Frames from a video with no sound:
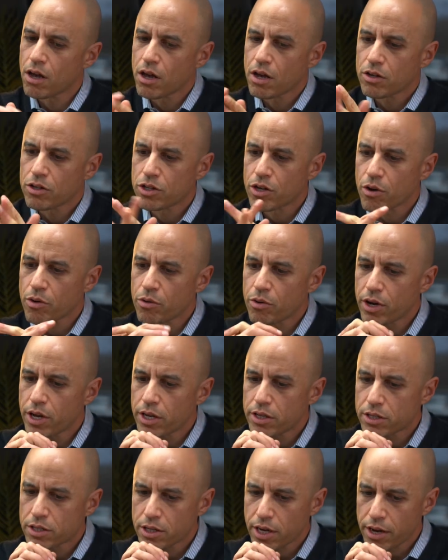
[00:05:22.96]
So
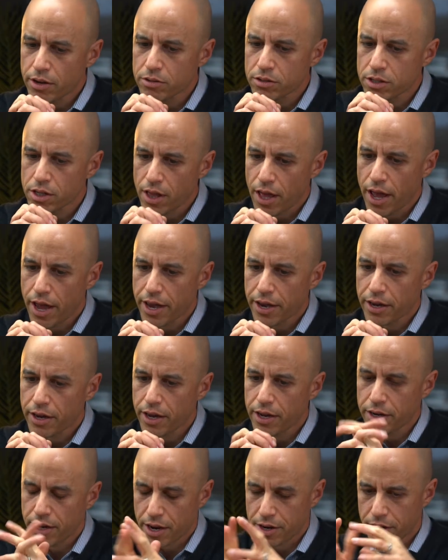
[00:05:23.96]
it sounds like,
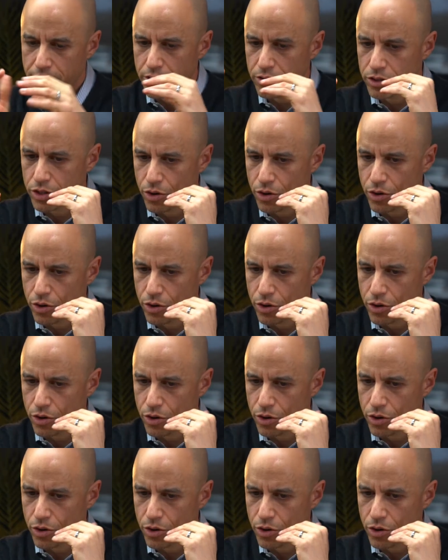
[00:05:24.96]
and here's